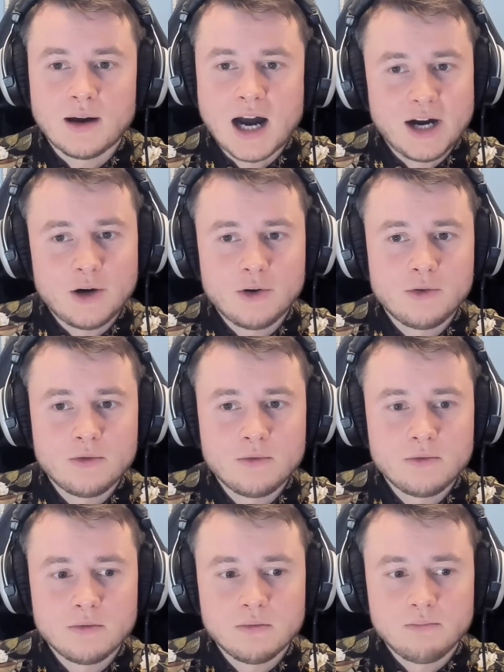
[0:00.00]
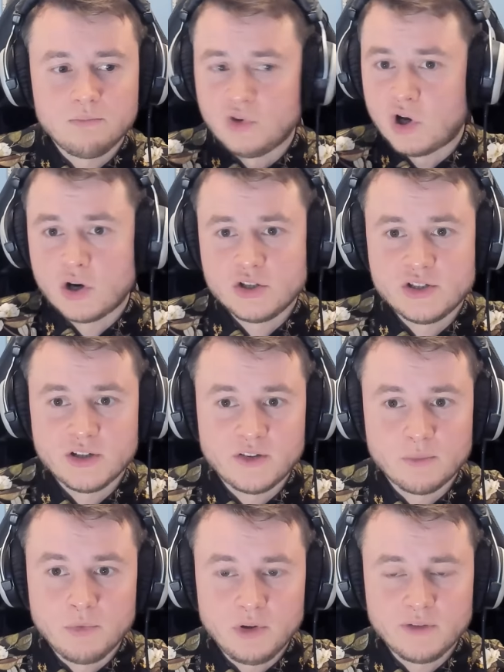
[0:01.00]
How large
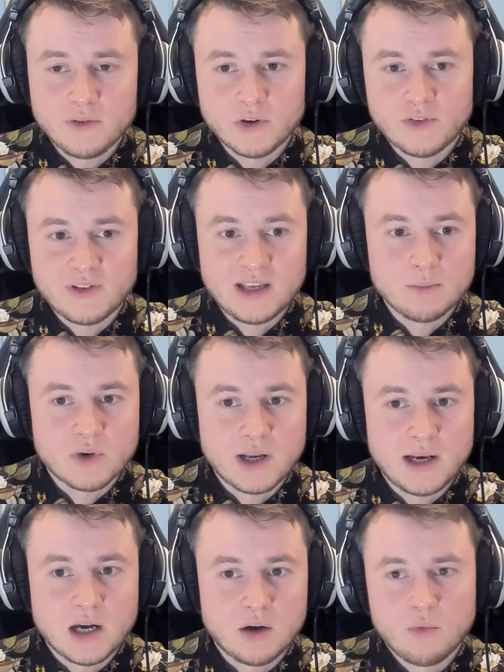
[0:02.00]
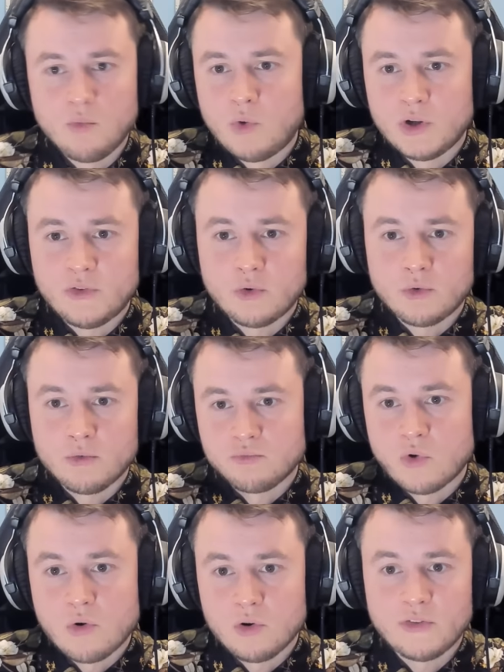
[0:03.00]
is Bullieverse team right now? What sort
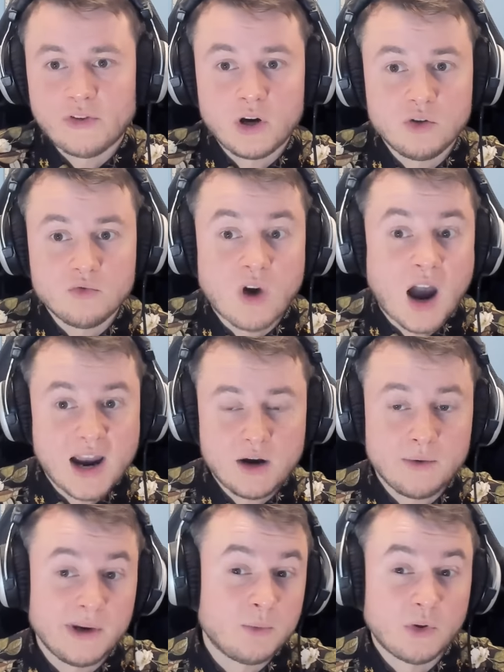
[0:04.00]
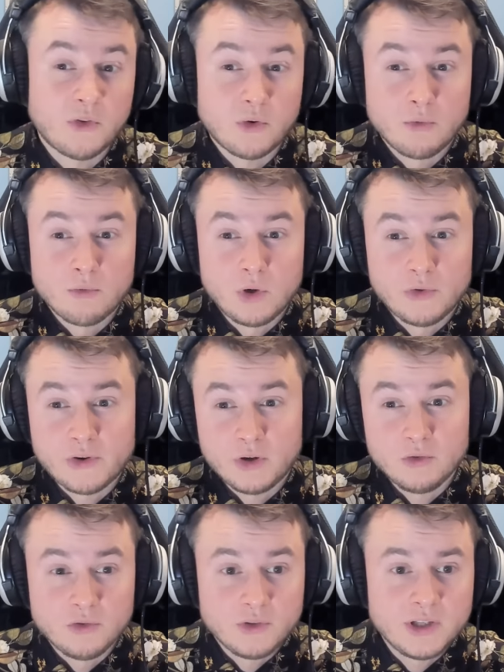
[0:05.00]
of roles are you hiring? What sort of roles are
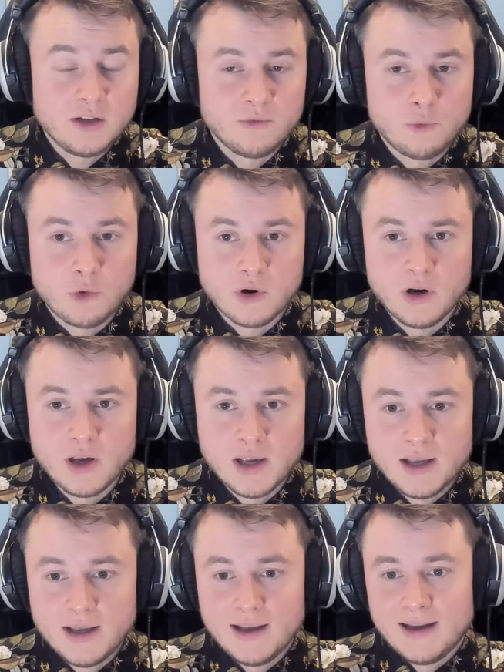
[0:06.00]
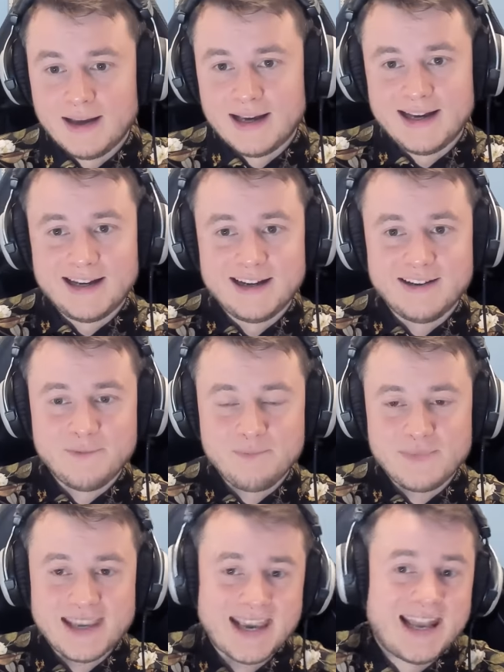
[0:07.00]
you looking for? And
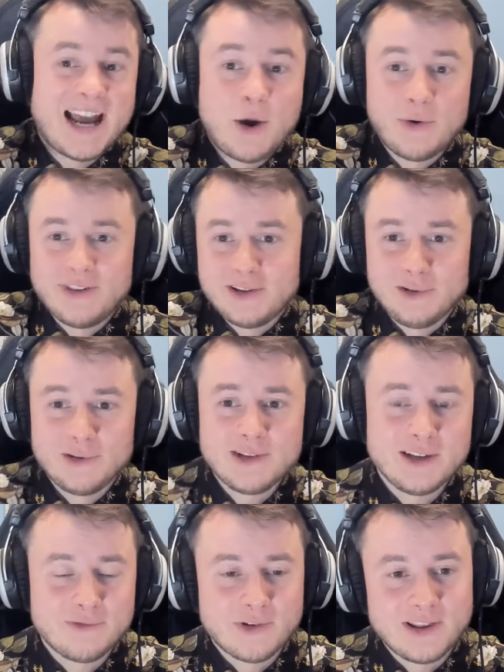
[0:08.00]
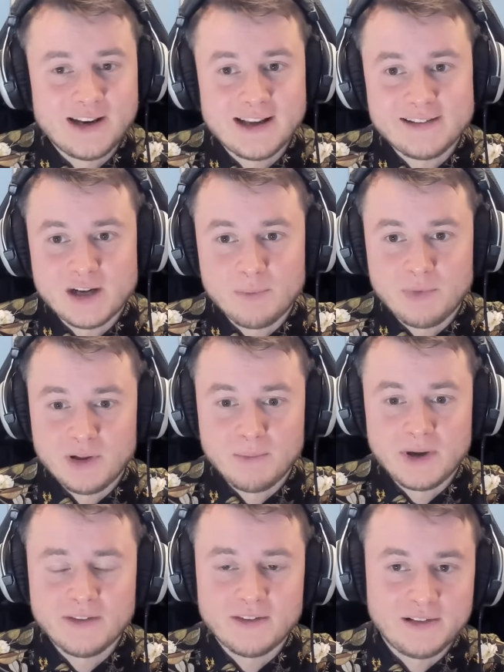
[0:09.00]
how is it looking for the next couple of
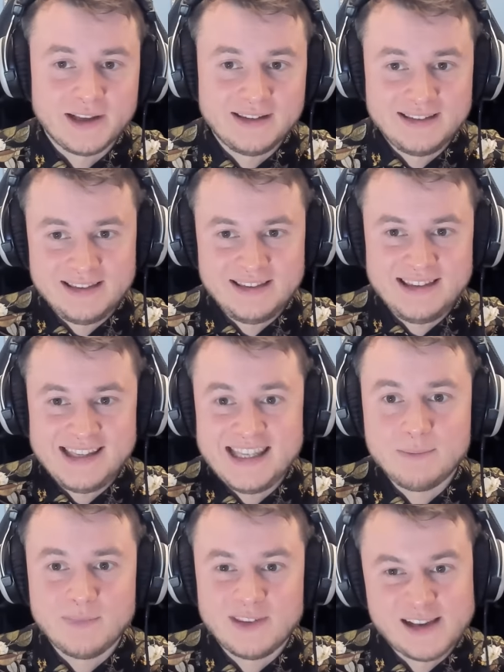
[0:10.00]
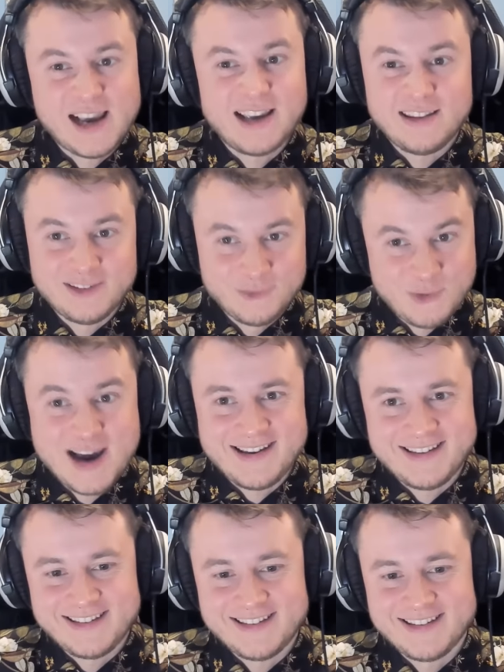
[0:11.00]
months, like team size
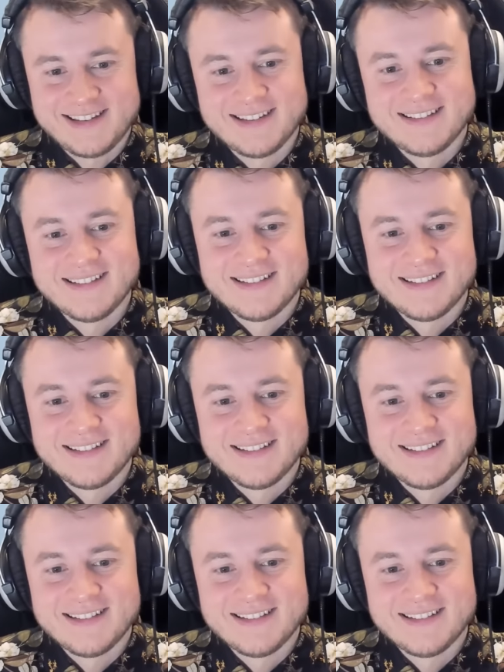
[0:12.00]
wise?